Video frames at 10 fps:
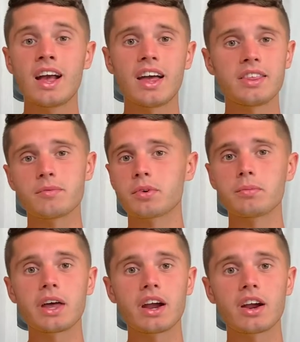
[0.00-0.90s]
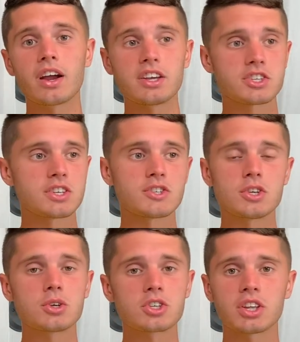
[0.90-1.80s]
And then from there, it's just
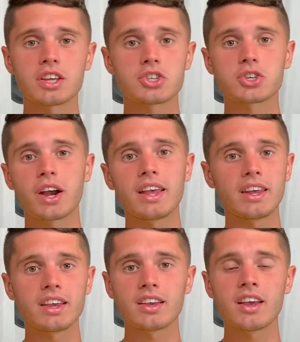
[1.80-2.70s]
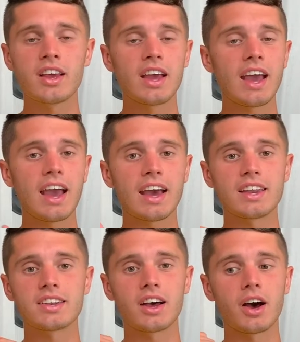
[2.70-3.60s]
usually training and